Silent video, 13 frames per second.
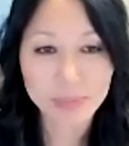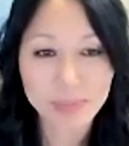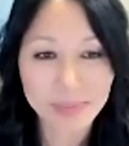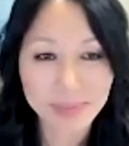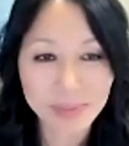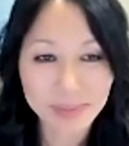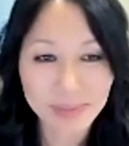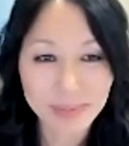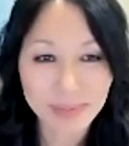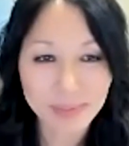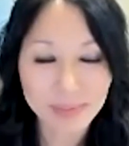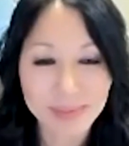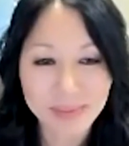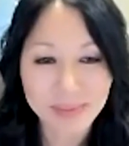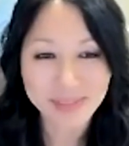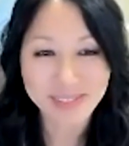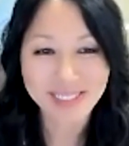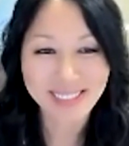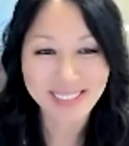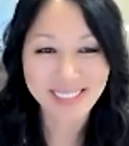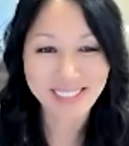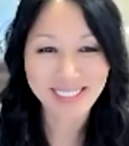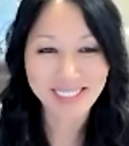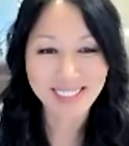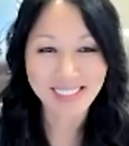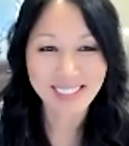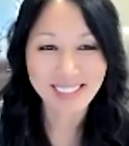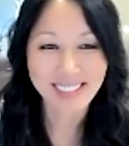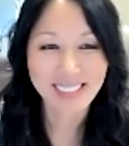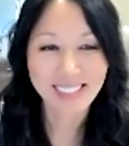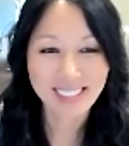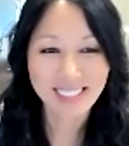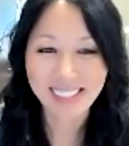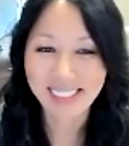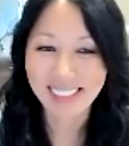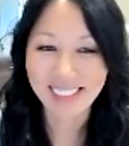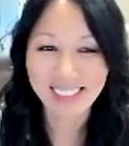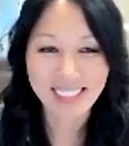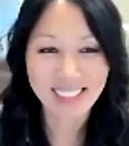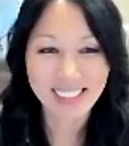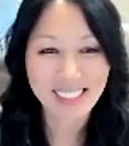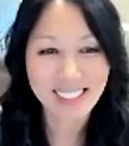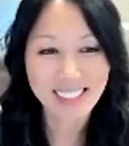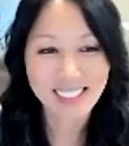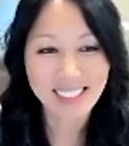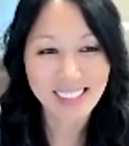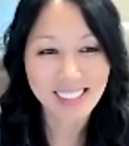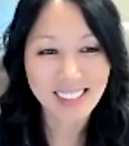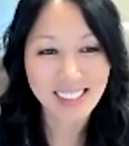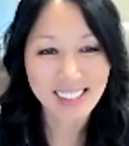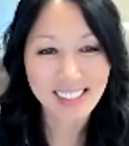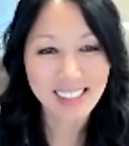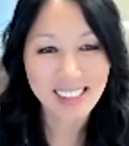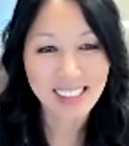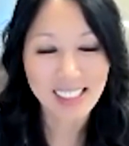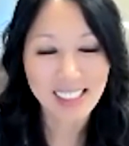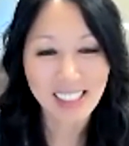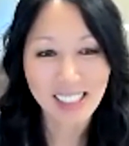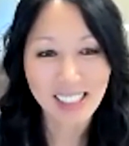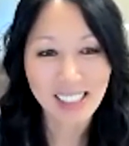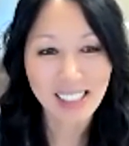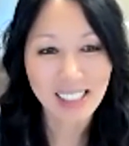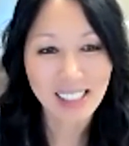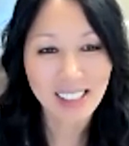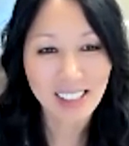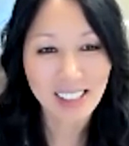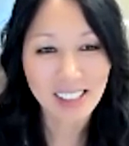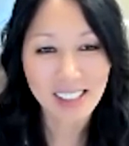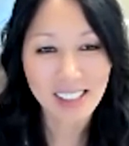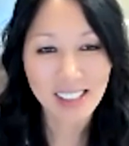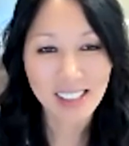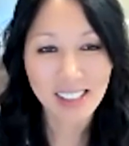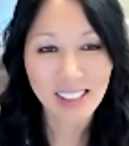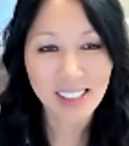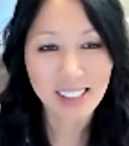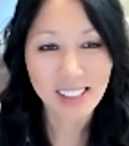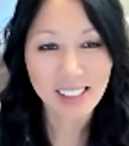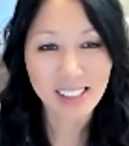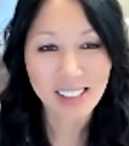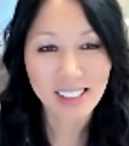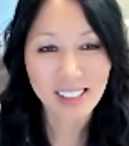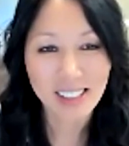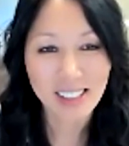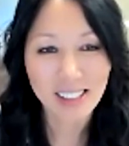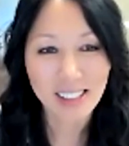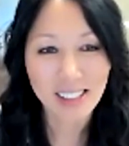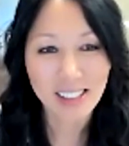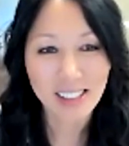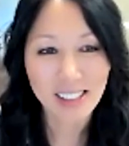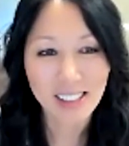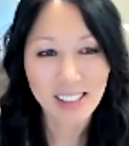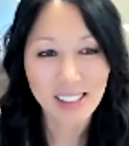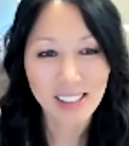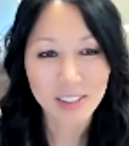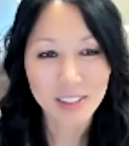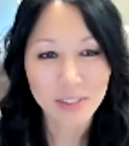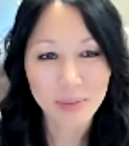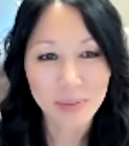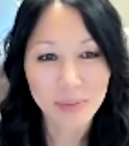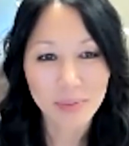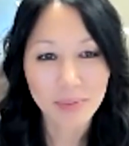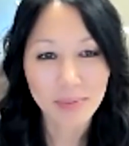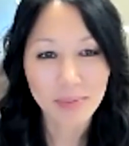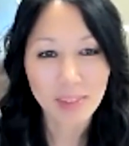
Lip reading: (not speaking)